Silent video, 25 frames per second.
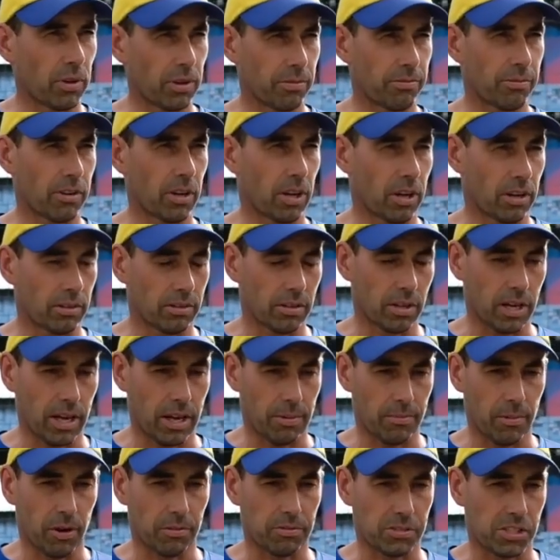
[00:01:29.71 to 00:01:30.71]
We've got
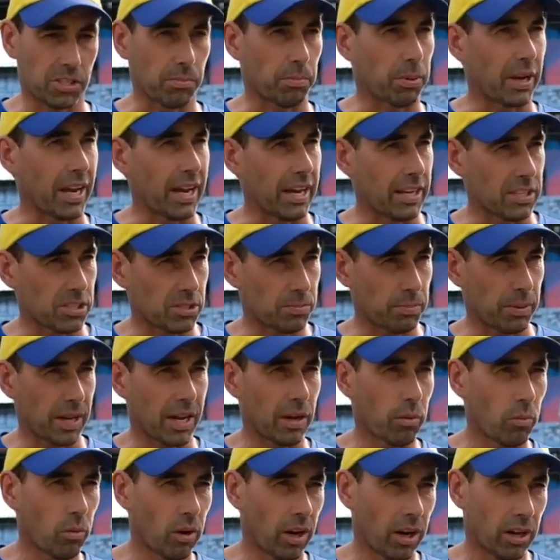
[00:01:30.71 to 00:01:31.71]
obviously players
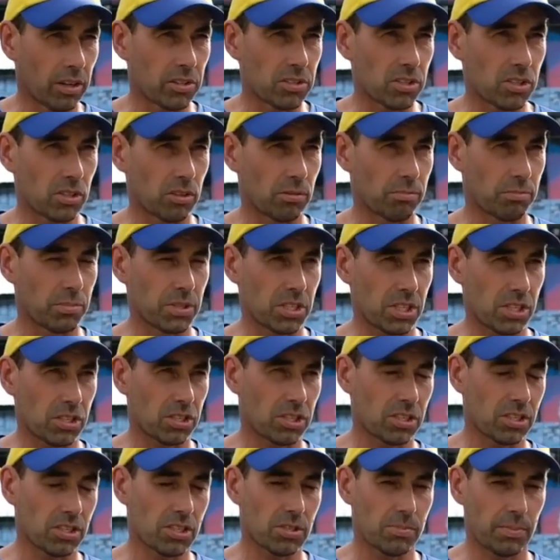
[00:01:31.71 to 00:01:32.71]
playing well in certain
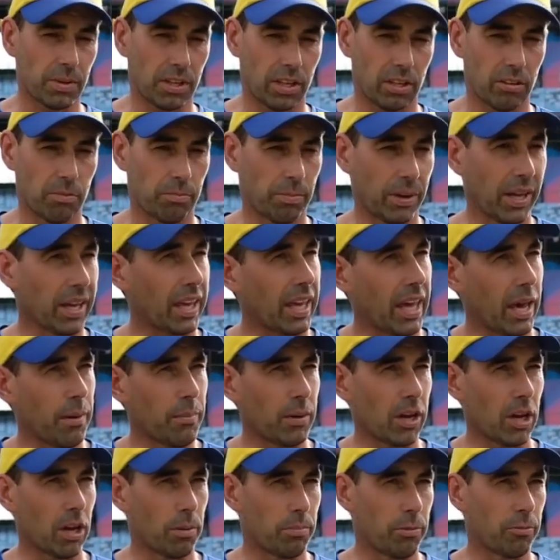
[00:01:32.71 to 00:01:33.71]
positions, but there have been
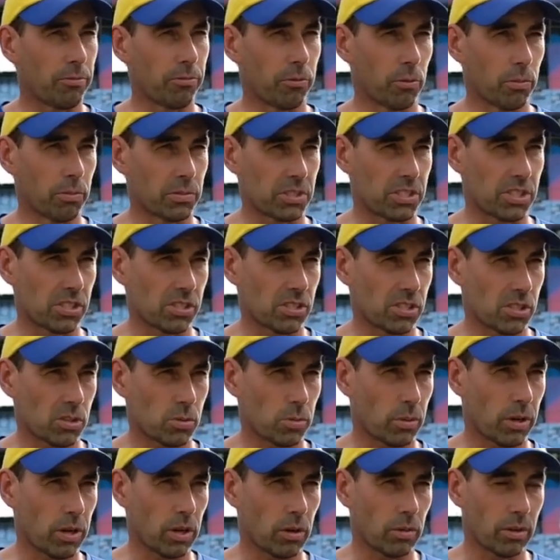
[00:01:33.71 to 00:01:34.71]
cameo performances
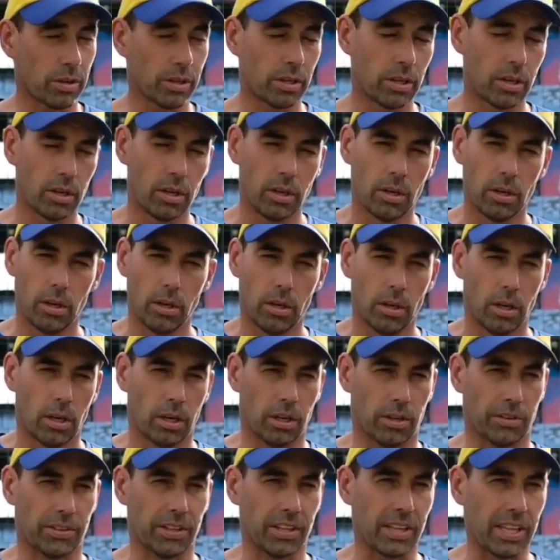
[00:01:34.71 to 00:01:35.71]
as well. And
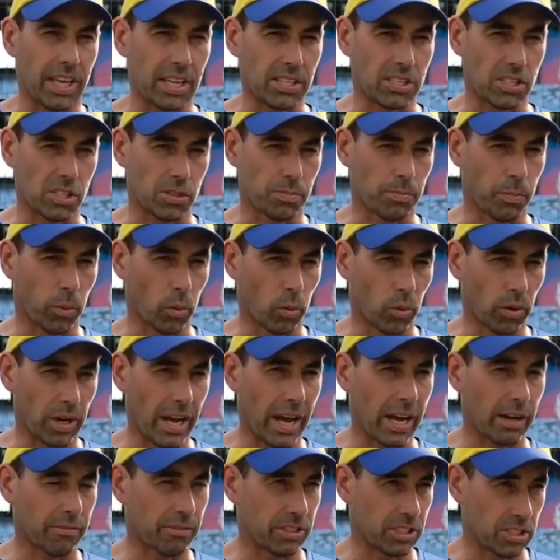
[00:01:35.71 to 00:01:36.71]
I think that's just born
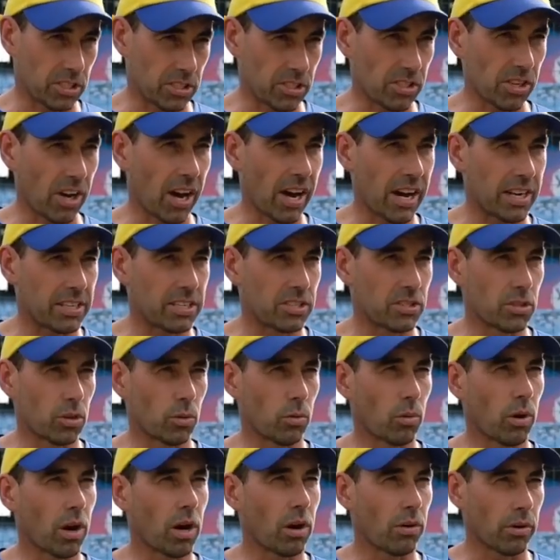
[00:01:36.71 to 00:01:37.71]
out of a desire to do
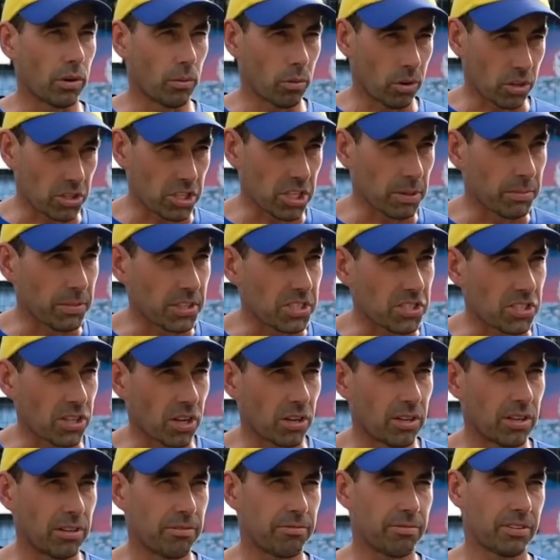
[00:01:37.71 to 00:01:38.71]
well. You watch MS
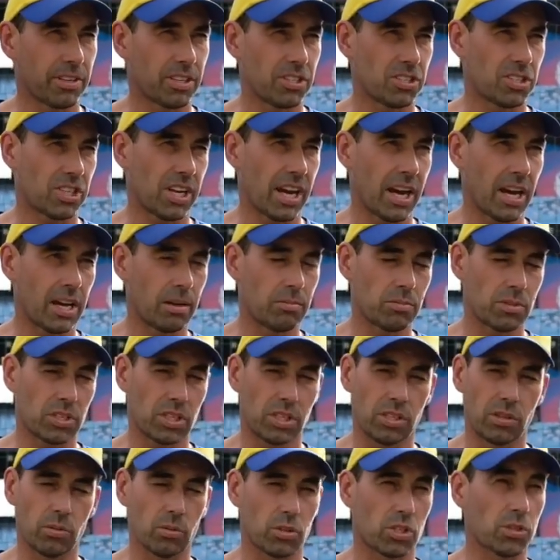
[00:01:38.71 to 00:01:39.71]
Dhoni finish games
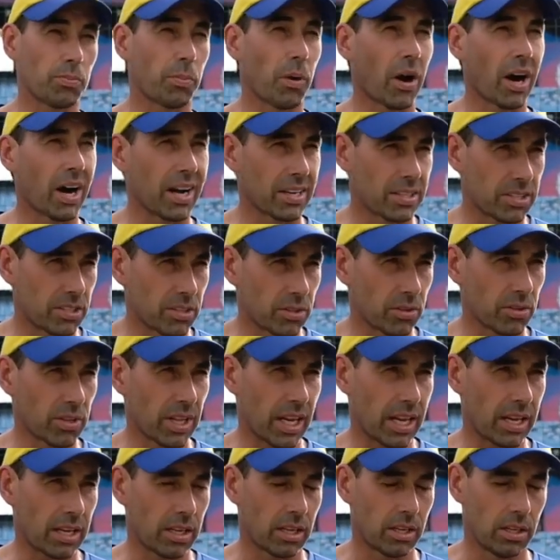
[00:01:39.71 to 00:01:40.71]
and you aspire to do
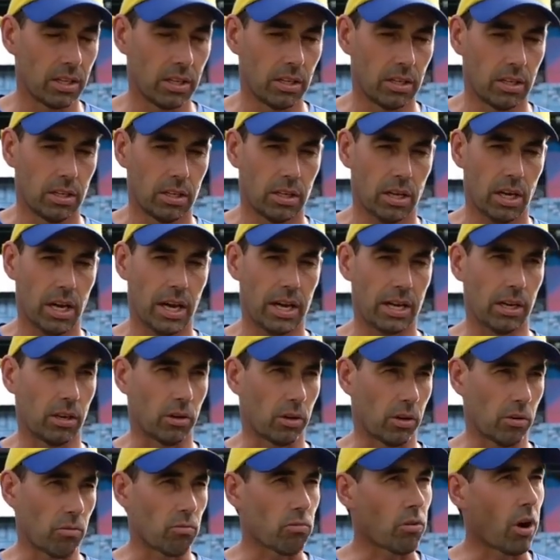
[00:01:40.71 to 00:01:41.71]
that. You
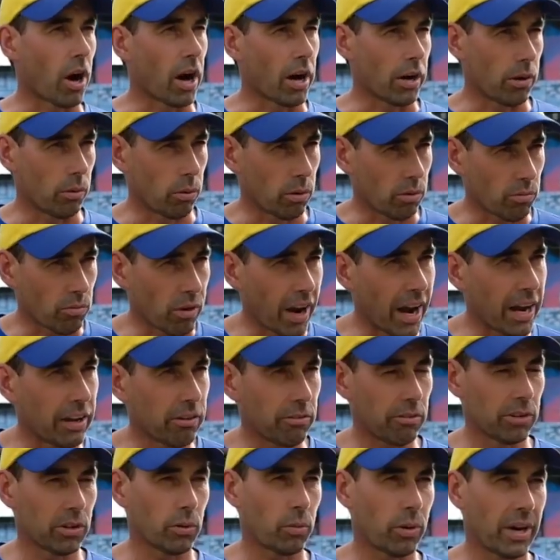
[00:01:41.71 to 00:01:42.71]
look at Rayudu and
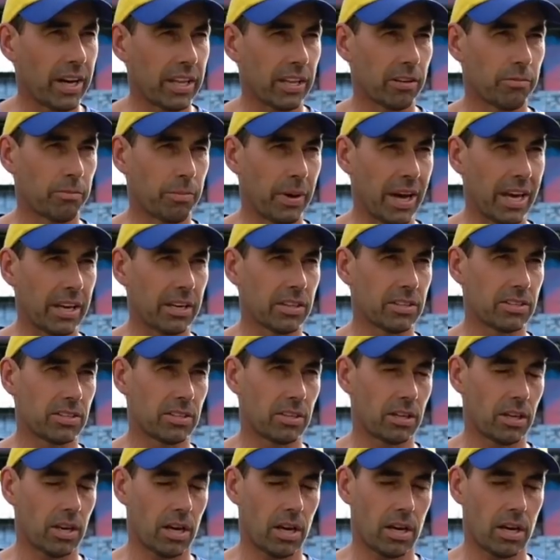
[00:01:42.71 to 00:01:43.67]
Rayner and the way they've batted.